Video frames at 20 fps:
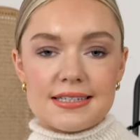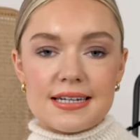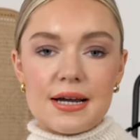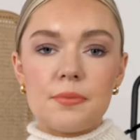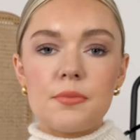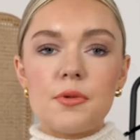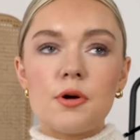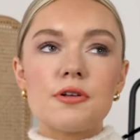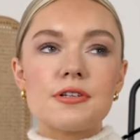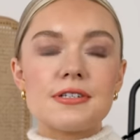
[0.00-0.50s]
Now,
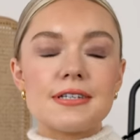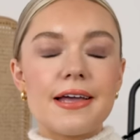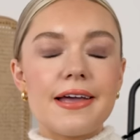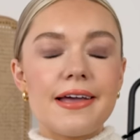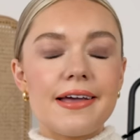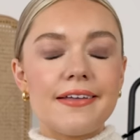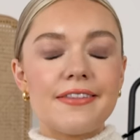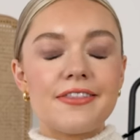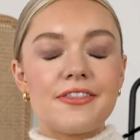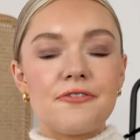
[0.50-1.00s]
I'm not
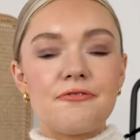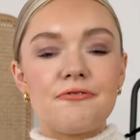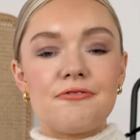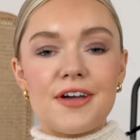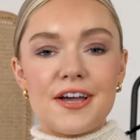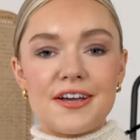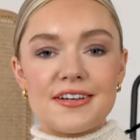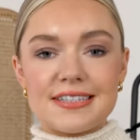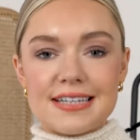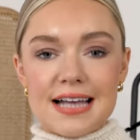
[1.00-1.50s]
saying the
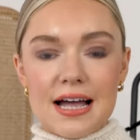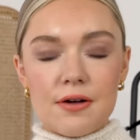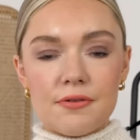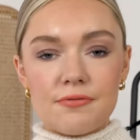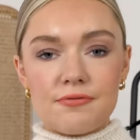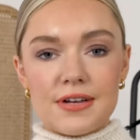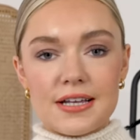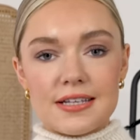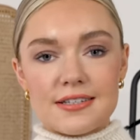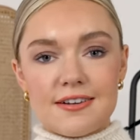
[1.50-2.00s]
first
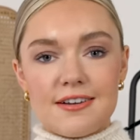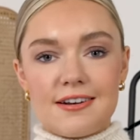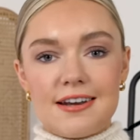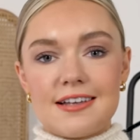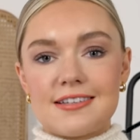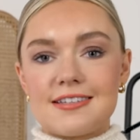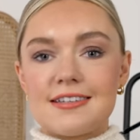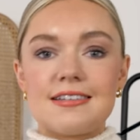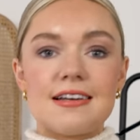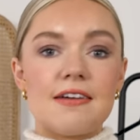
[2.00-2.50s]
outfits are
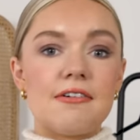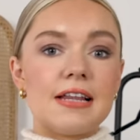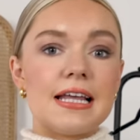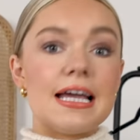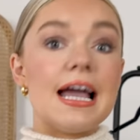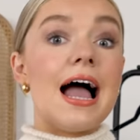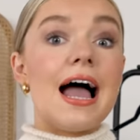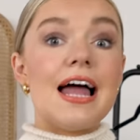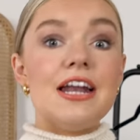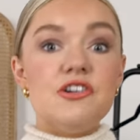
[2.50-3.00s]

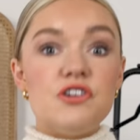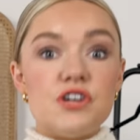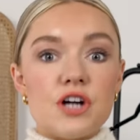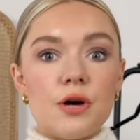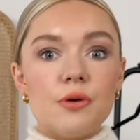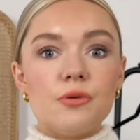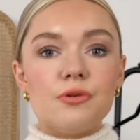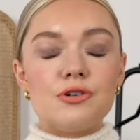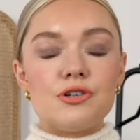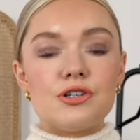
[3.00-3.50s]
necessarily a
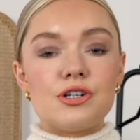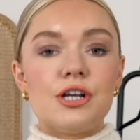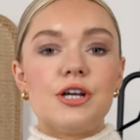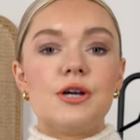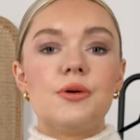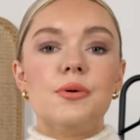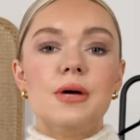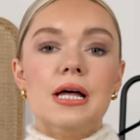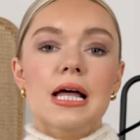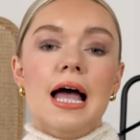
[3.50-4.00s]
don't
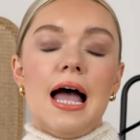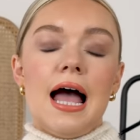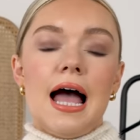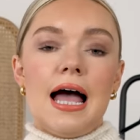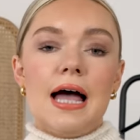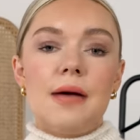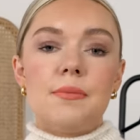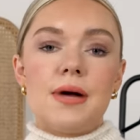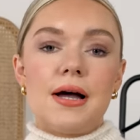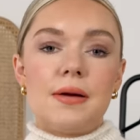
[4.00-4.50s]
do,
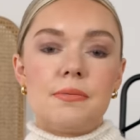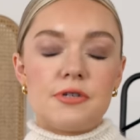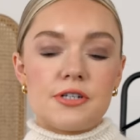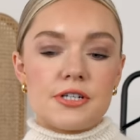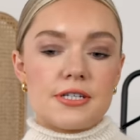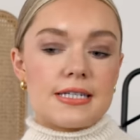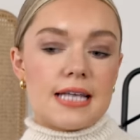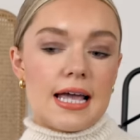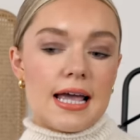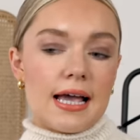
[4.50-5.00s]
um, I'm
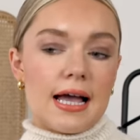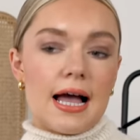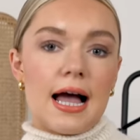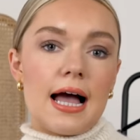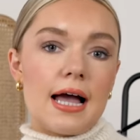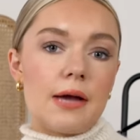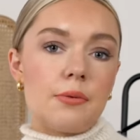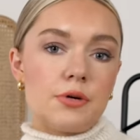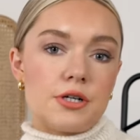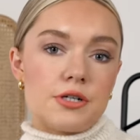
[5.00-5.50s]
just saying
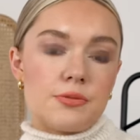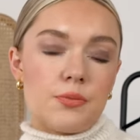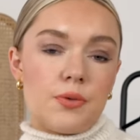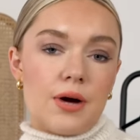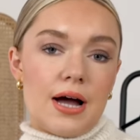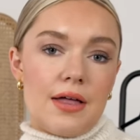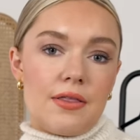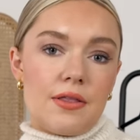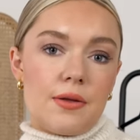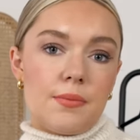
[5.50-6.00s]
I wouldn't
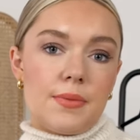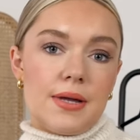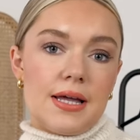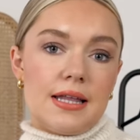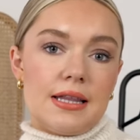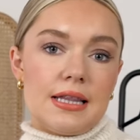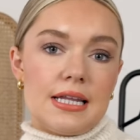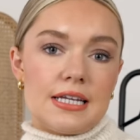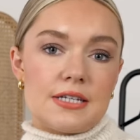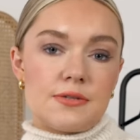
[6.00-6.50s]
wear them
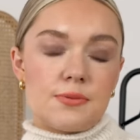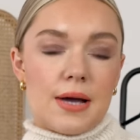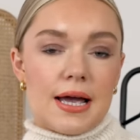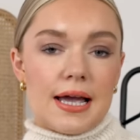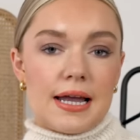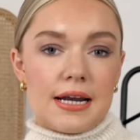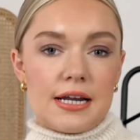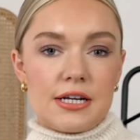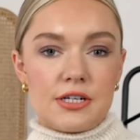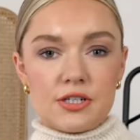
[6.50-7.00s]
in this
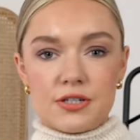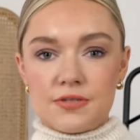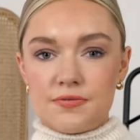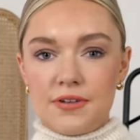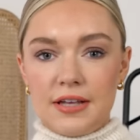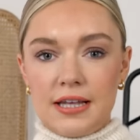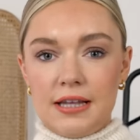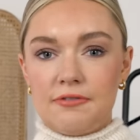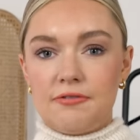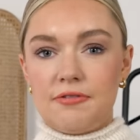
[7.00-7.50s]
way, and I just
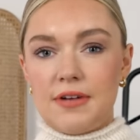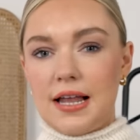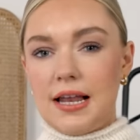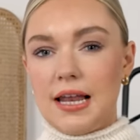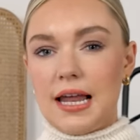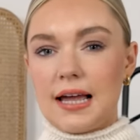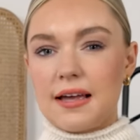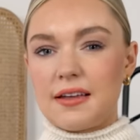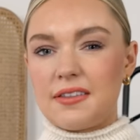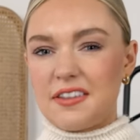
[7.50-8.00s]

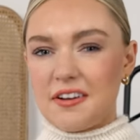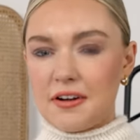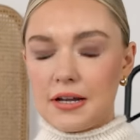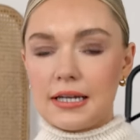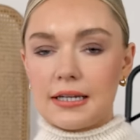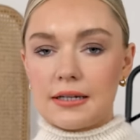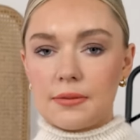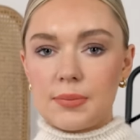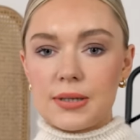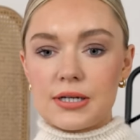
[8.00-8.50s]
feel like they're a
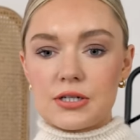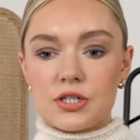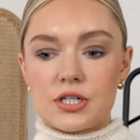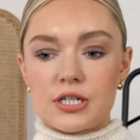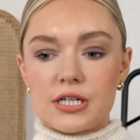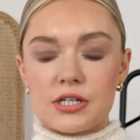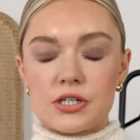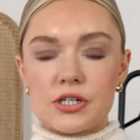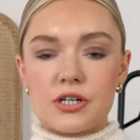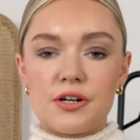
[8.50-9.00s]
little bit
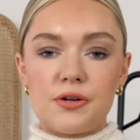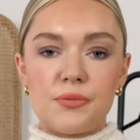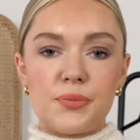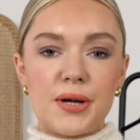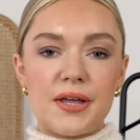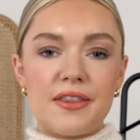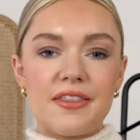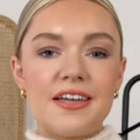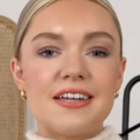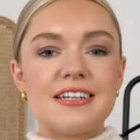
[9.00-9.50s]
traditional,
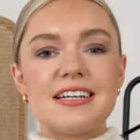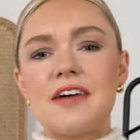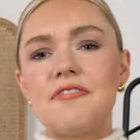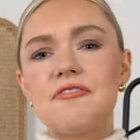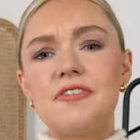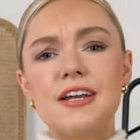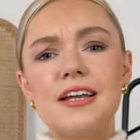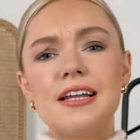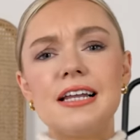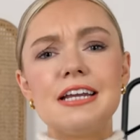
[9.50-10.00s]
but they're
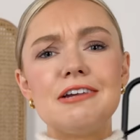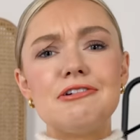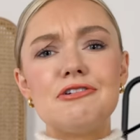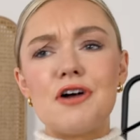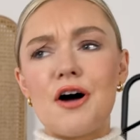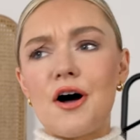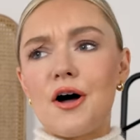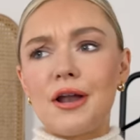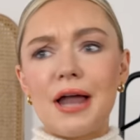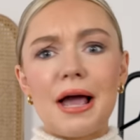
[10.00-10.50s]
definitely
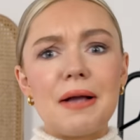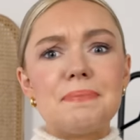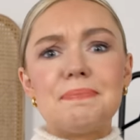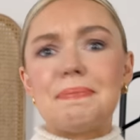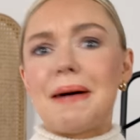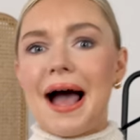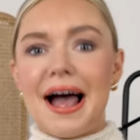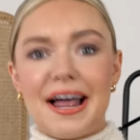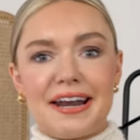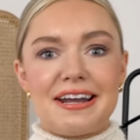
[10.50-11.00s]
not like
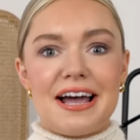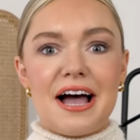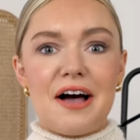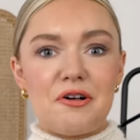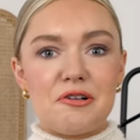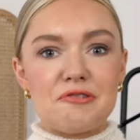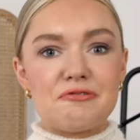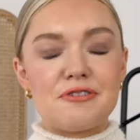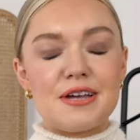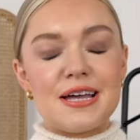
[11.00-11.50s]
bad
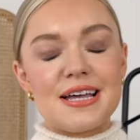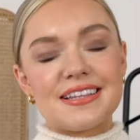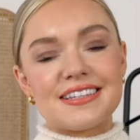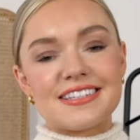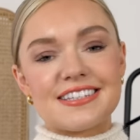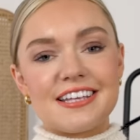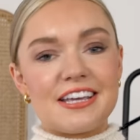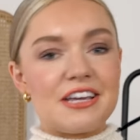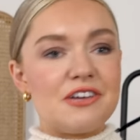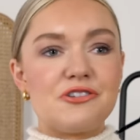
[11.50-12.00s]

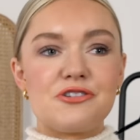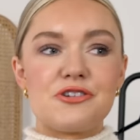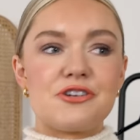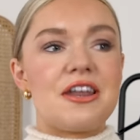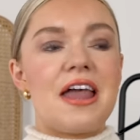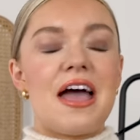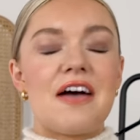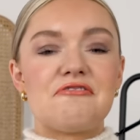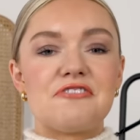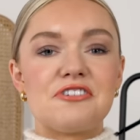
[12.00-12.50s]
outfits that you should
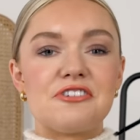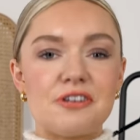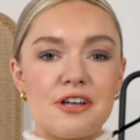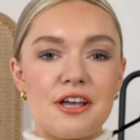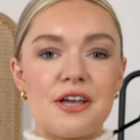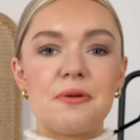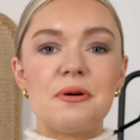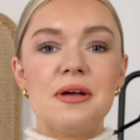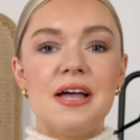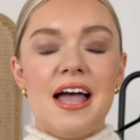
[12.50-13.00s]
never
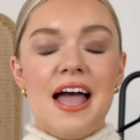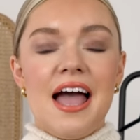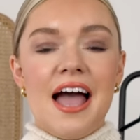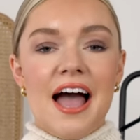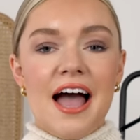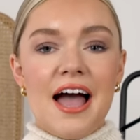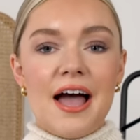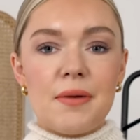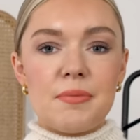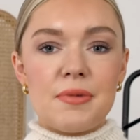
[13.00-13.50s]
do.
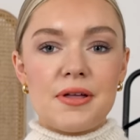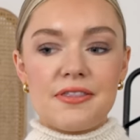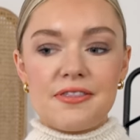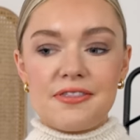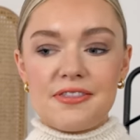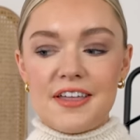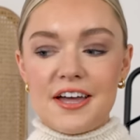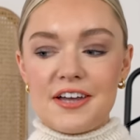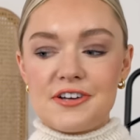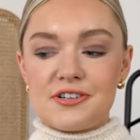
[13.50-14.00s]
Um,
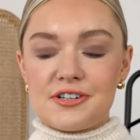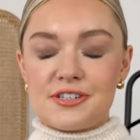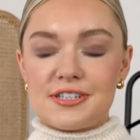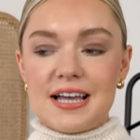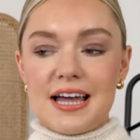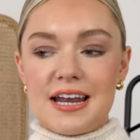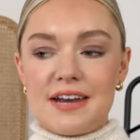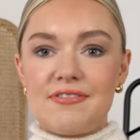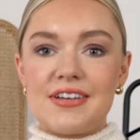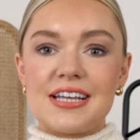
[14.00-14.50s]
they're just
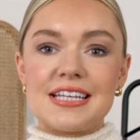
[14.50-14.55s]
kind of